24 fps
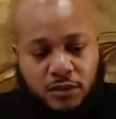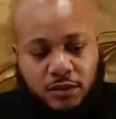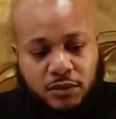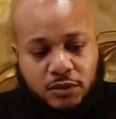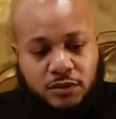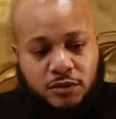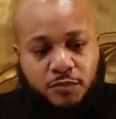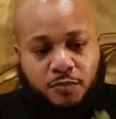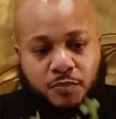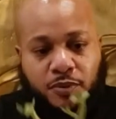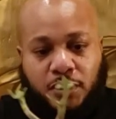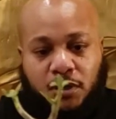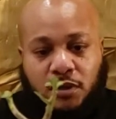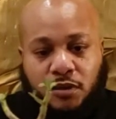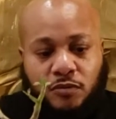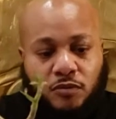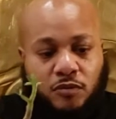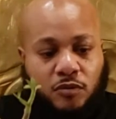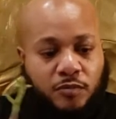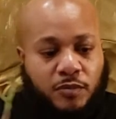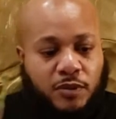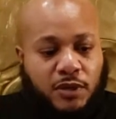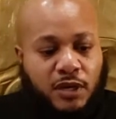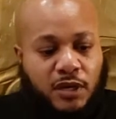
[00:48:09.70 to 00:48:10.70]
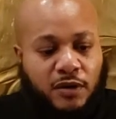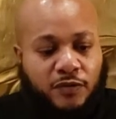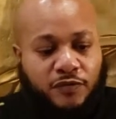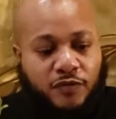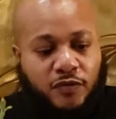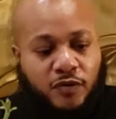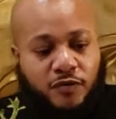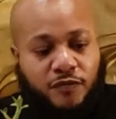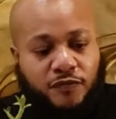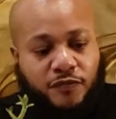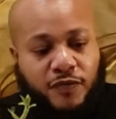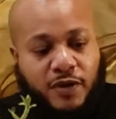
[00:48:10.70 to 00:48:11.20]
Let's pick up where we left
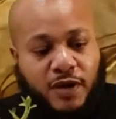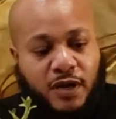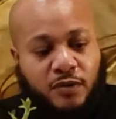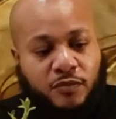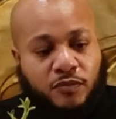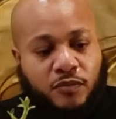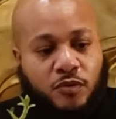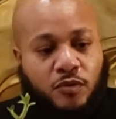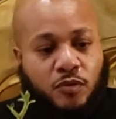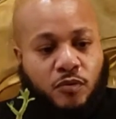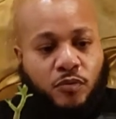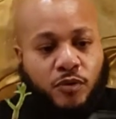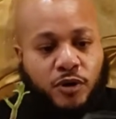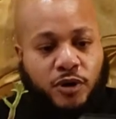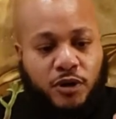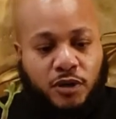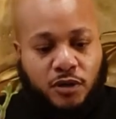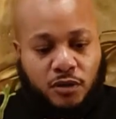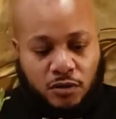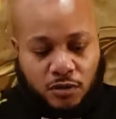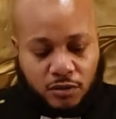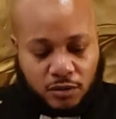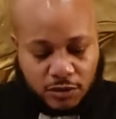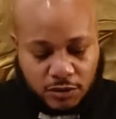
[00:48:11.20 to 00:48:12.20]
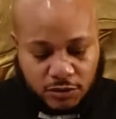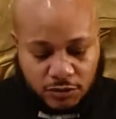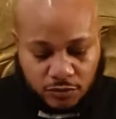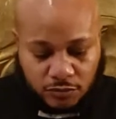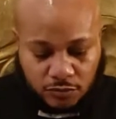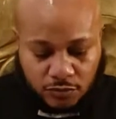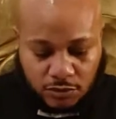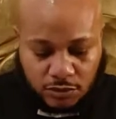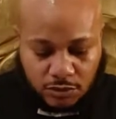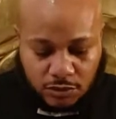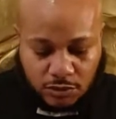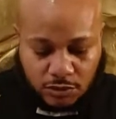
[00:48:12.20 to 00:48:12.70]
off at. We were working on this
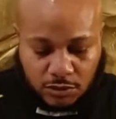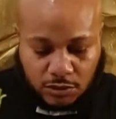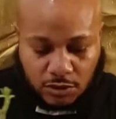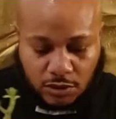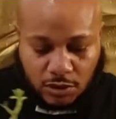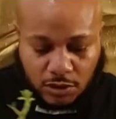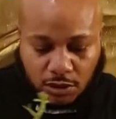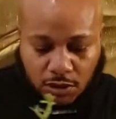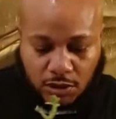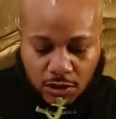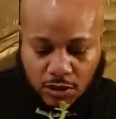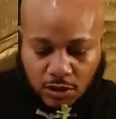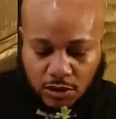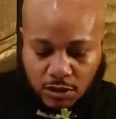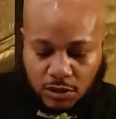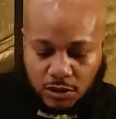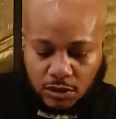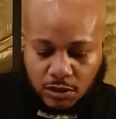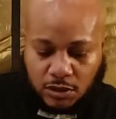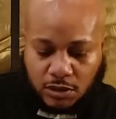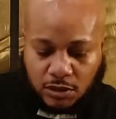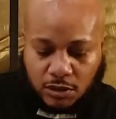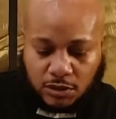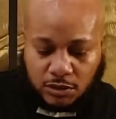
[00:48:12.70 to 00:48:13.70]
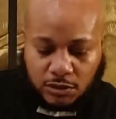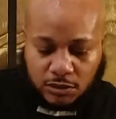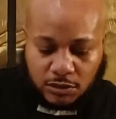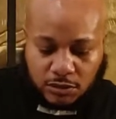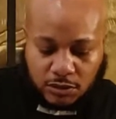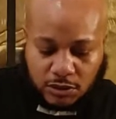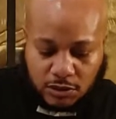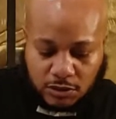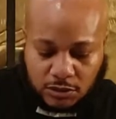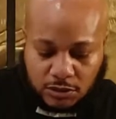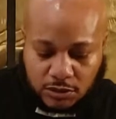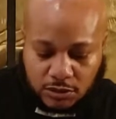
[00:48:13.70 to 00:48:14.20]
one. Let's
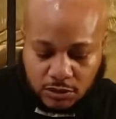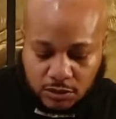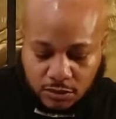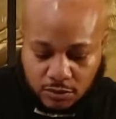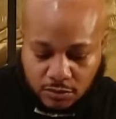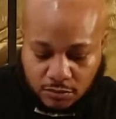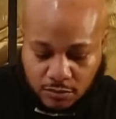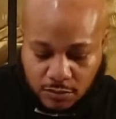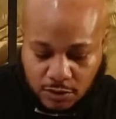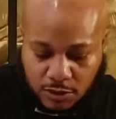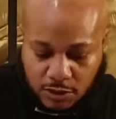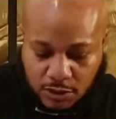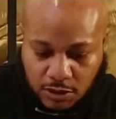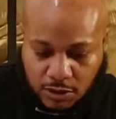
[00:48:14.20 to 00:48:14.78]
get some